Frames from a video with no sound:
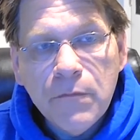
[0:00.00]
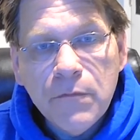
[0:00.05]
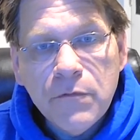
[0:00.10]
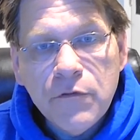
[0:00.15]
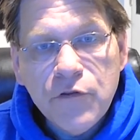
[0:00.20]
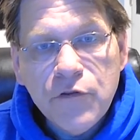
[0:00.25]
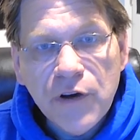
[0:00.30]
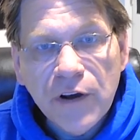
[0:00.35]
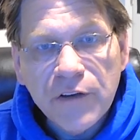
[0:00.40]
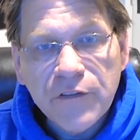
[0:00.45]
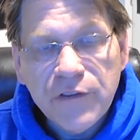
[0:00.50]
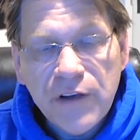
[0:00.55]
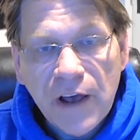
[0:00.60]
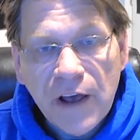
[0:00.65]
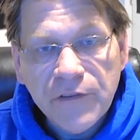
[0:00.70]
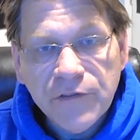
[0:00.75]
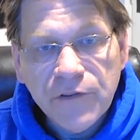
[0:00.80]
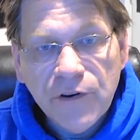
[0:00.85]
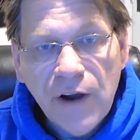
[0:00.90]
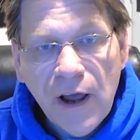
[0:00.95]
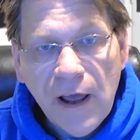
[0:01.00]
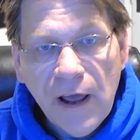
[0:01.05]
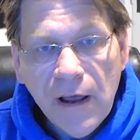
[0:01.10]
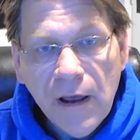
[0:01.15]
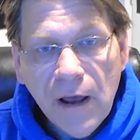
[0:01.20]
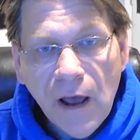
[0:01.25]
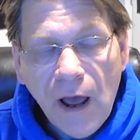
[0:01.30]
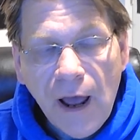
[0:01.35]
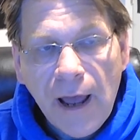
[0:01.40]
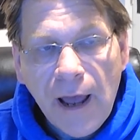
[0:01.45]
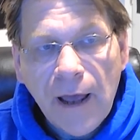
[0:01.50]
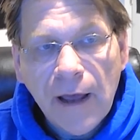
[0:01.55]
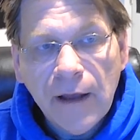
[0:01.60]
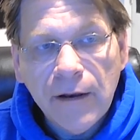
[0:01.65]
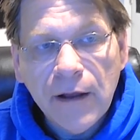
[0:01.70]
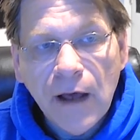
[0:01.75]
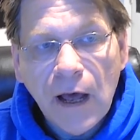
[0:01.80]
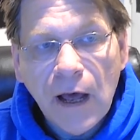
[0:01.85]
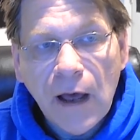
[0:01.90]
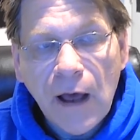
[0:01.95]
just yesterday, and
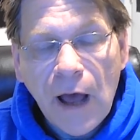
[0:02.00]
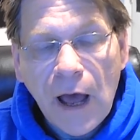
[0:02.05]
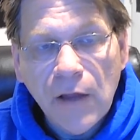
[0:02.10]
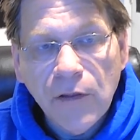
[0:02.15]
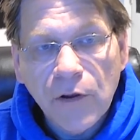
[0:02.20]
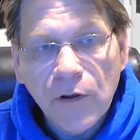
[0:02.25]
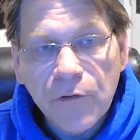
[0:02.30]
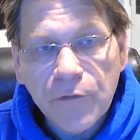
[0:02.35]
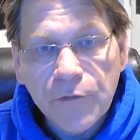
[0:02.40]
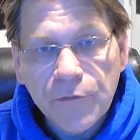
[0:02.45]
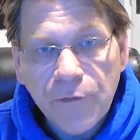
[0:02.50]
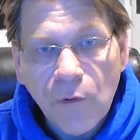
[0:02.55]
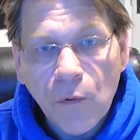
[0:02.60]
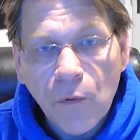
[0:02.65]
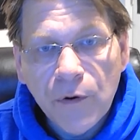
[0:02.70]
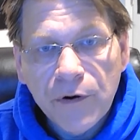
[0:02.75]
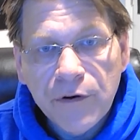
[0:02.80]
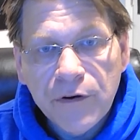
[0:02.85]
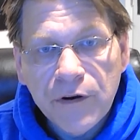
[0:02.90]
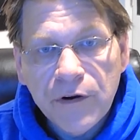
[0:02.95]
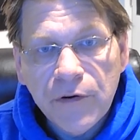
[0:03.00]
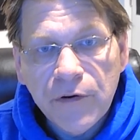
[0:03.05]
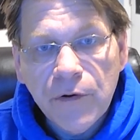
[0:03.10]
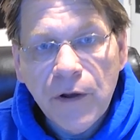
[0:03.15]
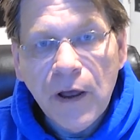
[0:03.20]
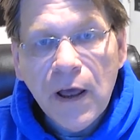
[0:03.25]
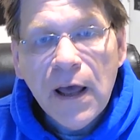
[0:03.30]
I look forward to